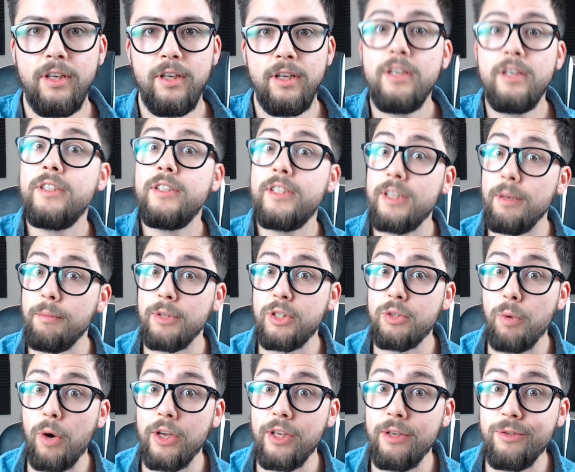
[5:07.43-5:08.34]
Similar
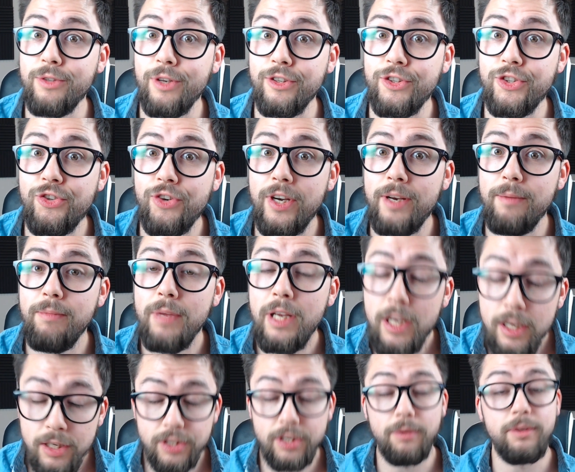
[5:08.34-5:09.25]
to what I use on stream.
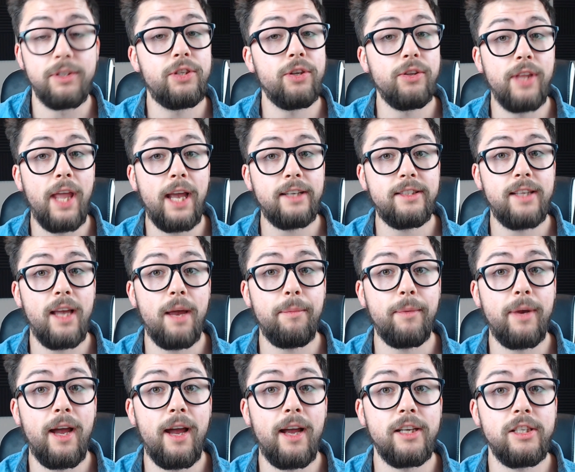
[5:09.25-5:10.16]
So until next
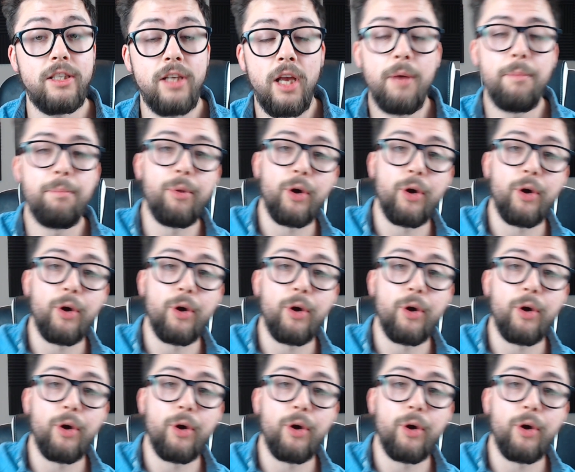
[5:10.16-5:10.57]
time, guys, put